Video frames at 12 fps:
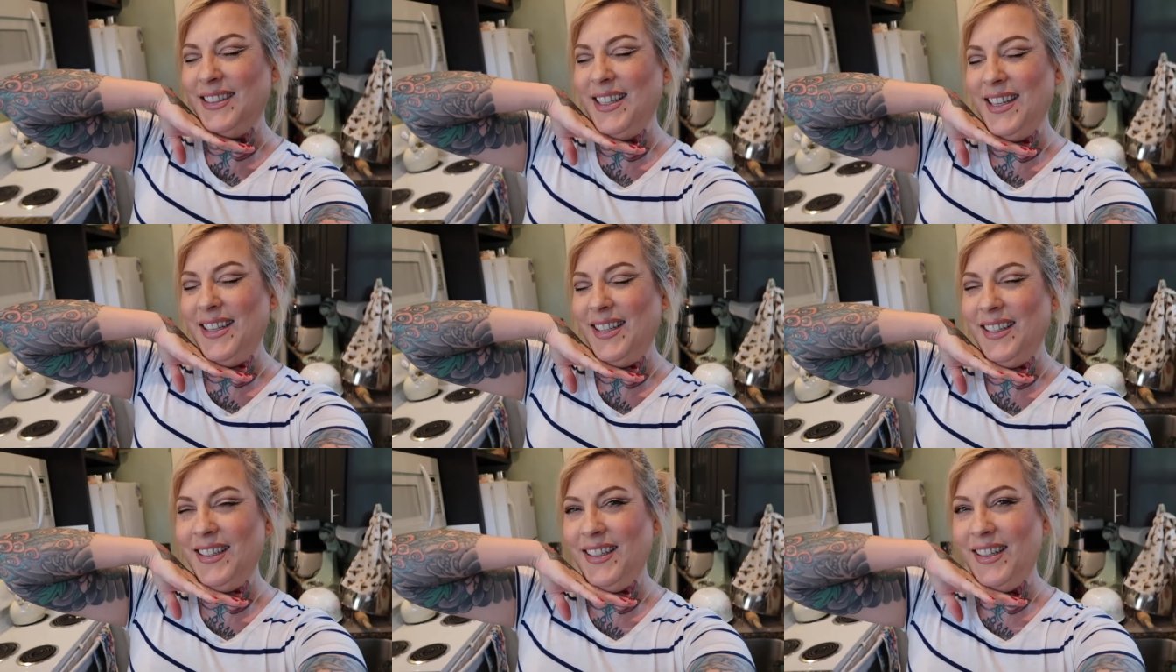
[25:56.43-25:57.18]

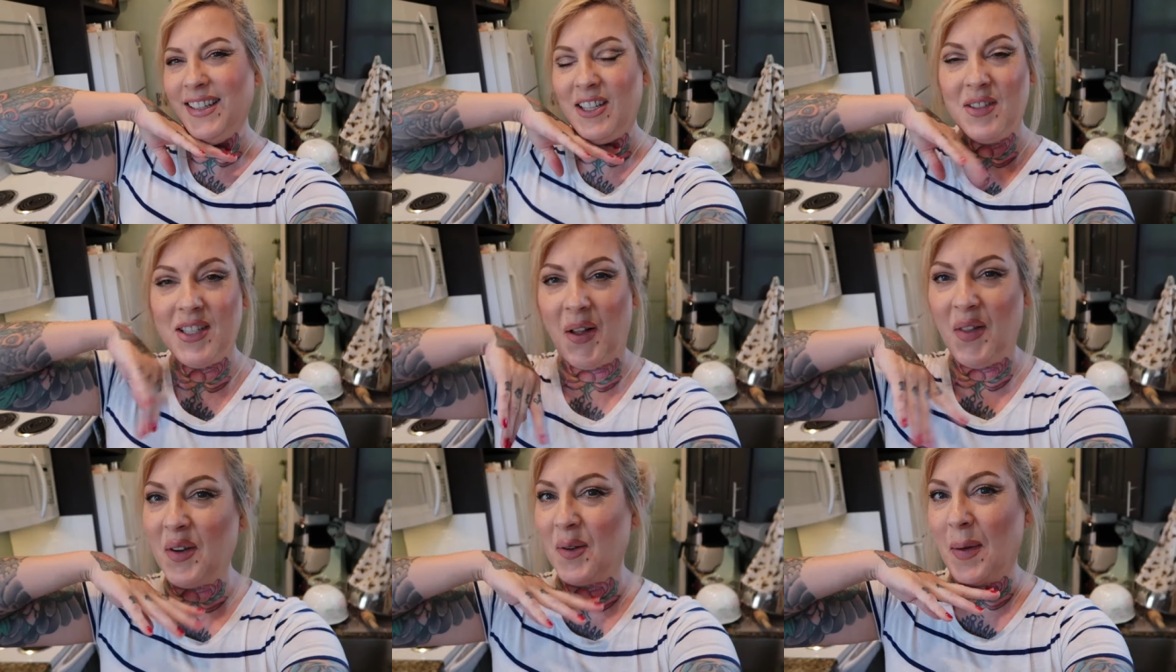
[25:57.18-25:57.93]
Ding! Can you
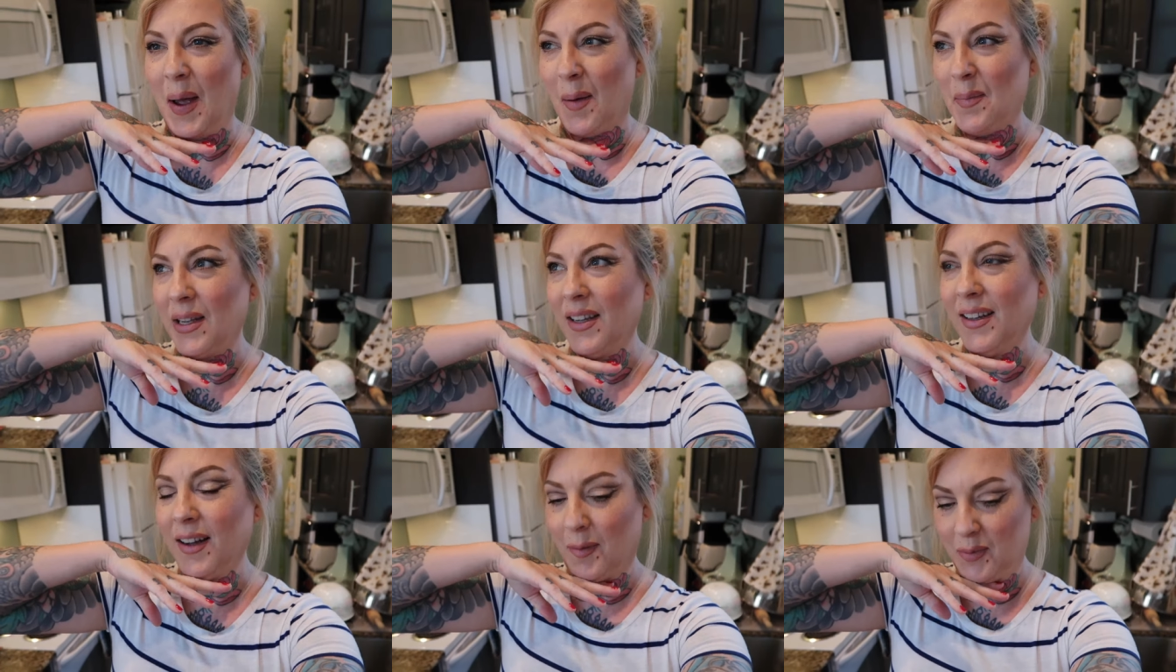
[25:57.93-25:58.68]
tell that I'm
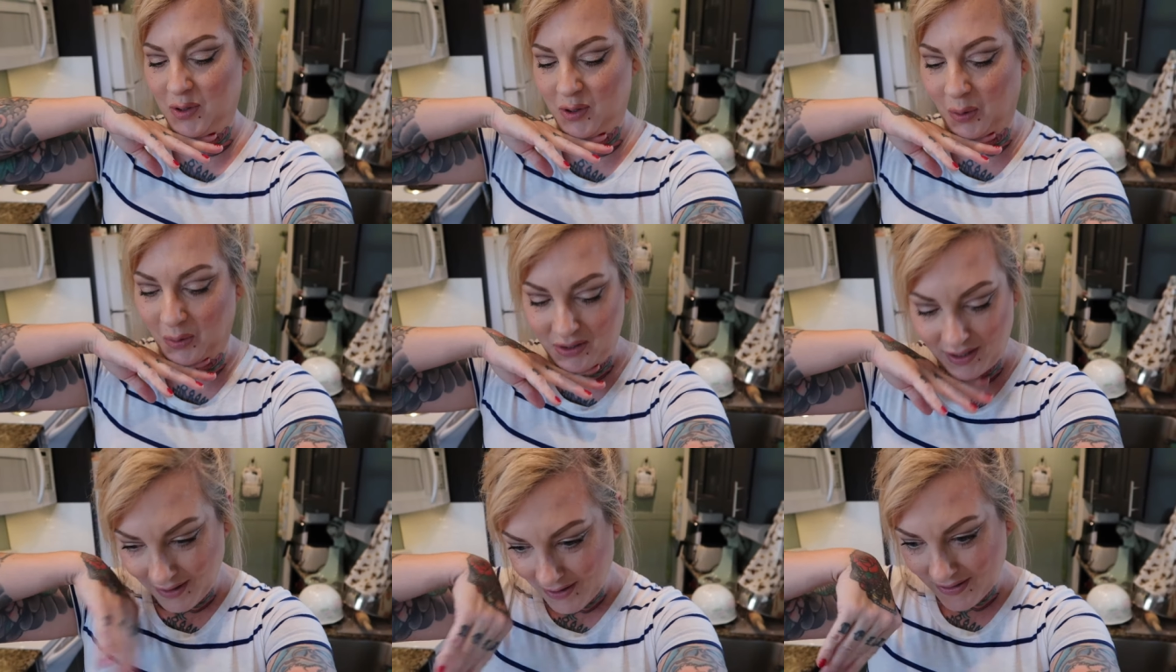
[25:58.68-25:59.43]
happy? I'm so
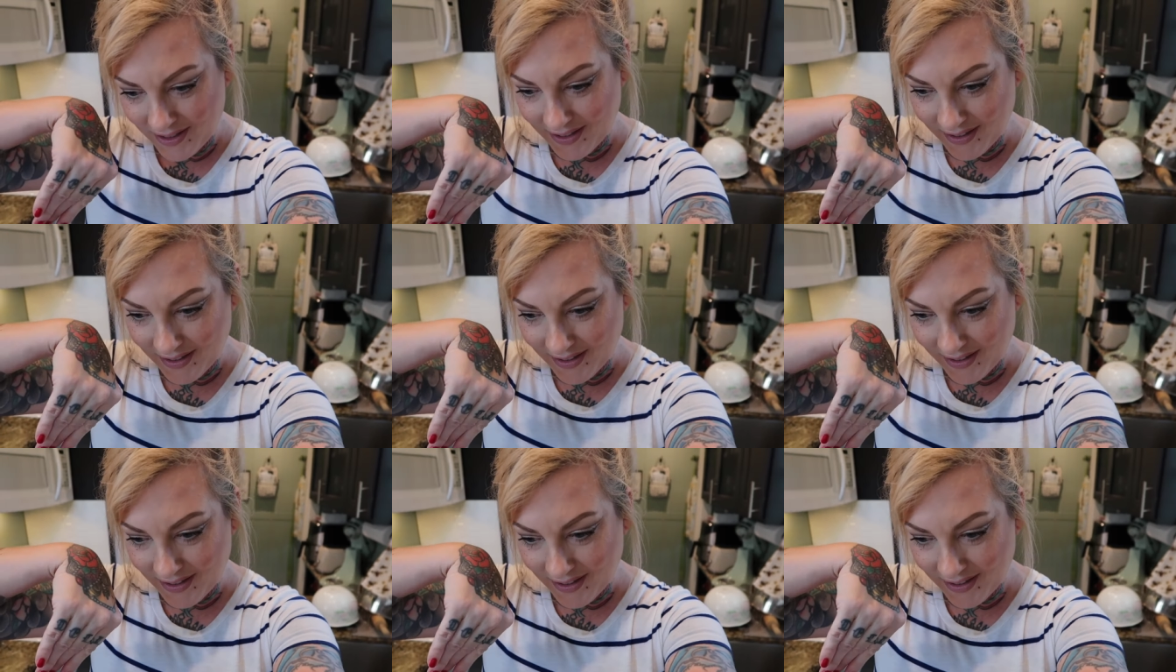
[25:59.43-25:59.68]
stoked.